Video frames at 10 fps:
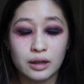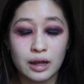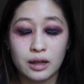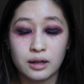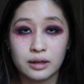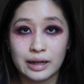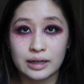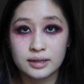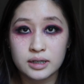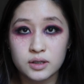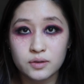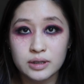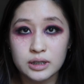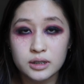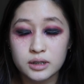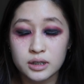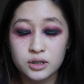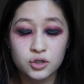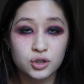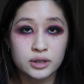any like accessories, this
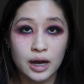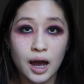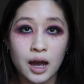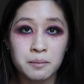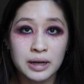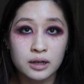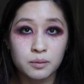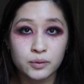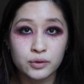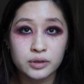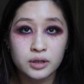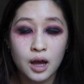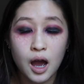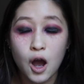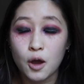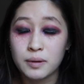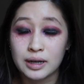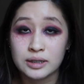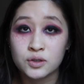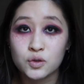is just the eye makeup look. I hope you
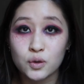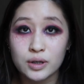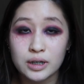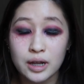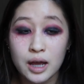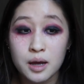guys enjoyed.